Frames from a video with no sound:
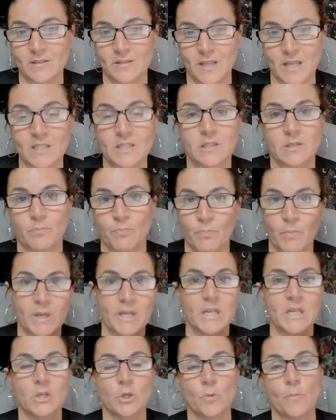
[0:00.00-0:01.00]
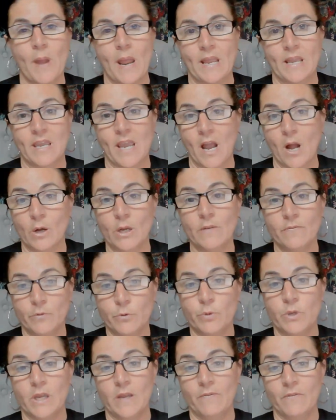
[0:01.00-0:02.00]
That's money in your bank account if
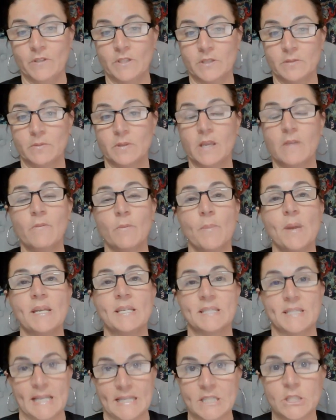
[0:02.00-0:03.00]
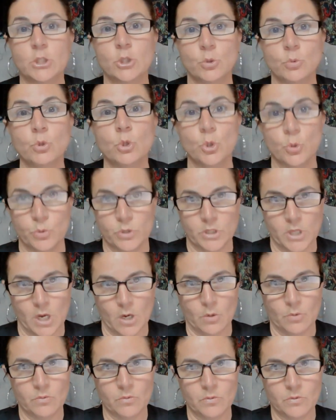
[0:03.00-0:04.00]
it makes sense to do so.
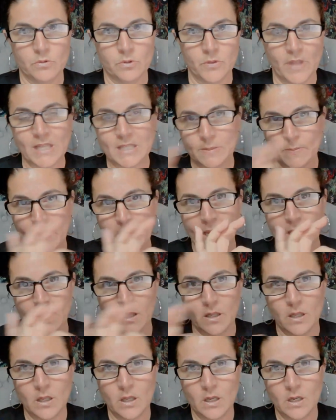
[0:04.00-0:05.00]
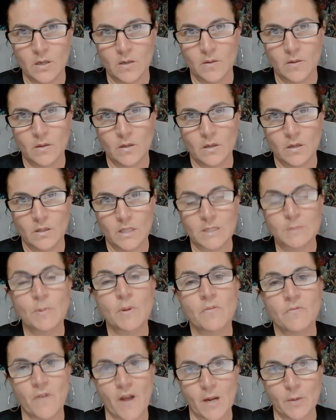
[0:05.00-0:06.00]
So that's my
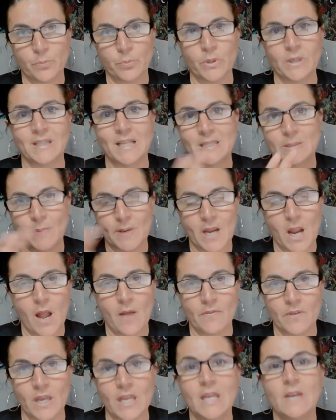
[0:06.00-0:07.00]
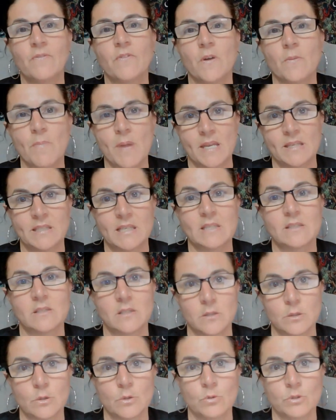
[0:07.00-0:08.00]
fine print. That's my caveat. If it makes sense to
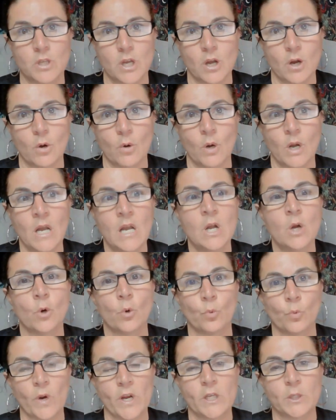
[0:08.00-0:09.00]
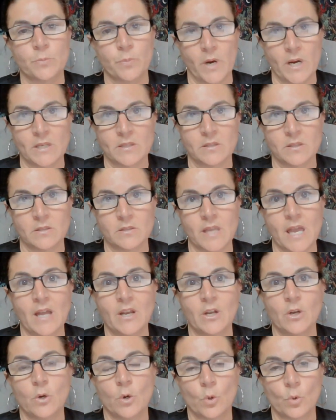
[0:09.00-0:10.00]
do so, raise prices. How do
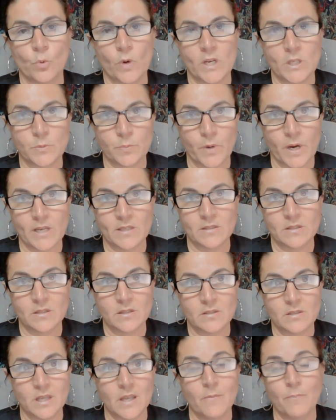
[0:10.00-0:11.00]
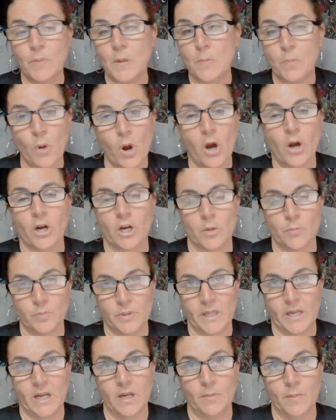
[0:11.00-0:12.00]
you know to raise prices? If people aren't
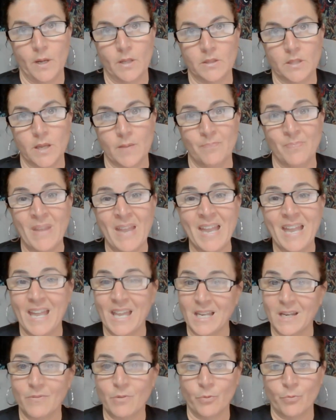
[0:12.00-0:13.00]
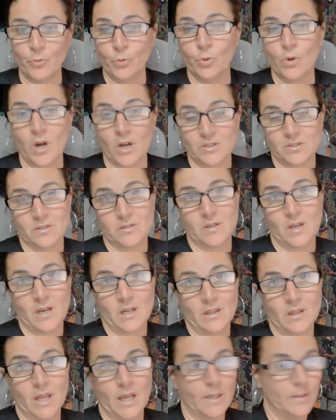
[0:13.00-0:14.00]
complaining about them, and if your food cost is not
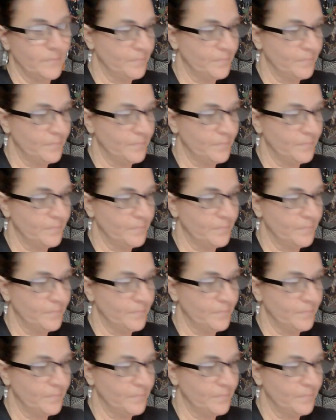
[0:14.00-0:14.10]
in line.